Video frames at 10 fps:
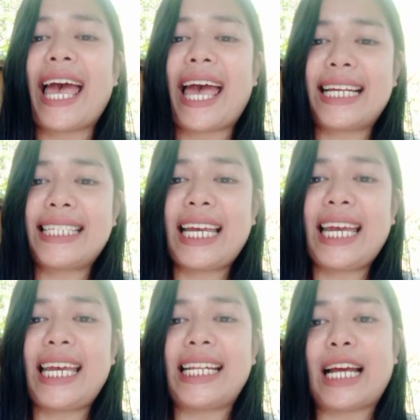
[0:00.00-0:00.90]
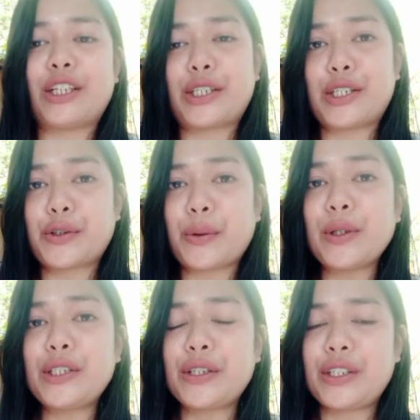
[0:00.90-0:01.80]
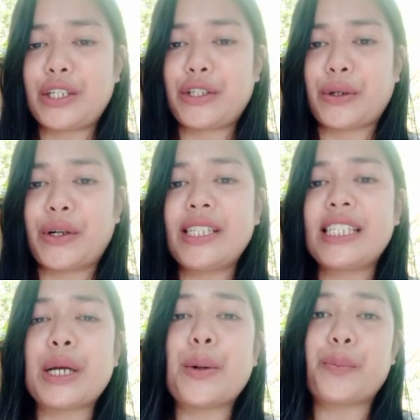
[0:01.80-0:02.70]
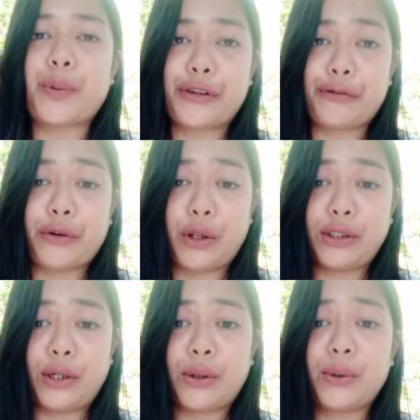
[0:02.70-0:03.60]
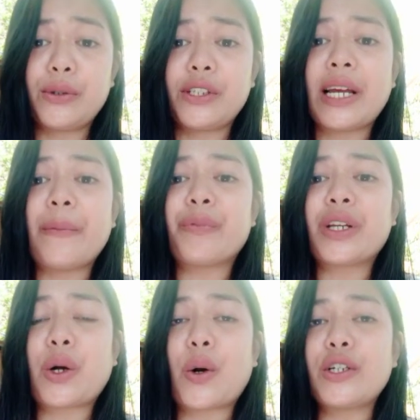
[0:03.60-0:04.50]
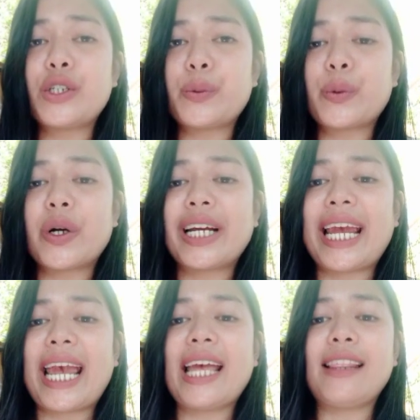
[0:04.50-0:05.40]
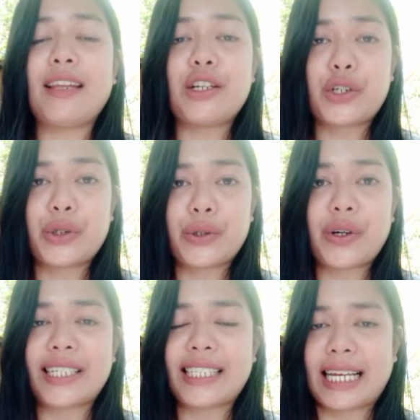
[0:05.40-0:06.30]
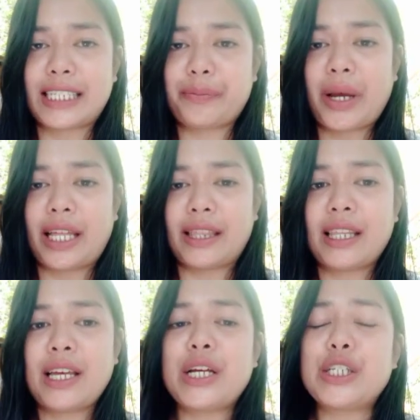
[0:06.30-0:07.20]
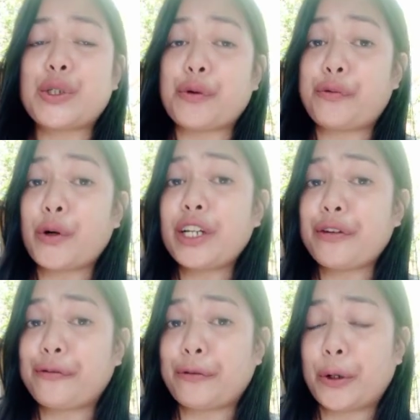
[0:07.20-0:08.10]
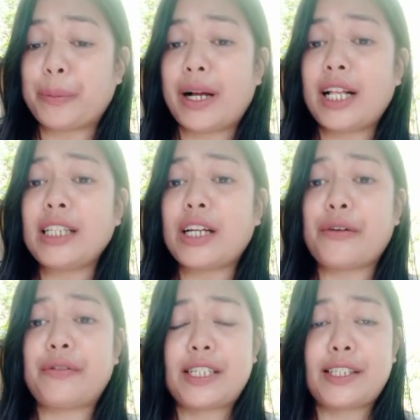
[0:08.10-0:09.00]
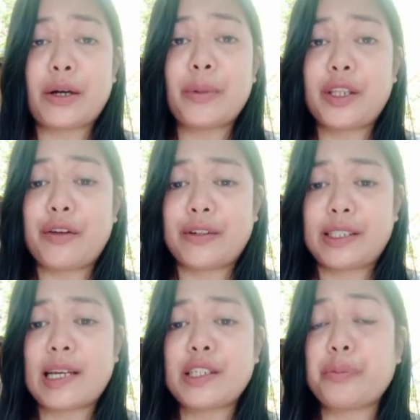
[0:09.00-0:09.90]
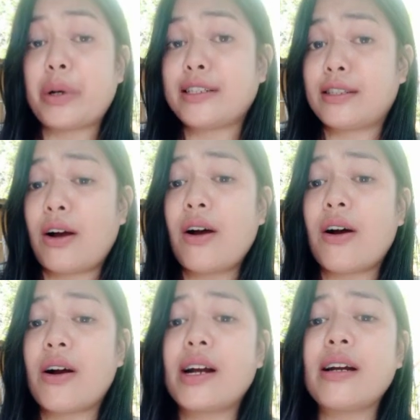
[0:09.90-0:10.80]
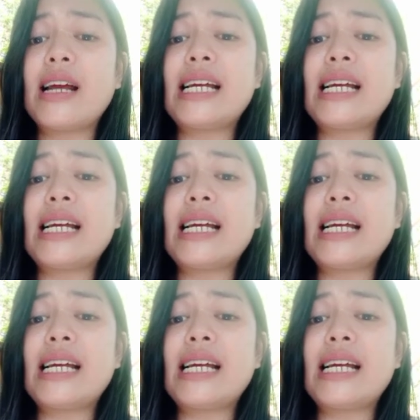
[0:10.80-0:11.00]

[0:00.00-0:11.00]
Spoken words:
essay in uncontrolled conditions, portfolios, coursework, and teacher assessment. So for the formal of the summative assessments are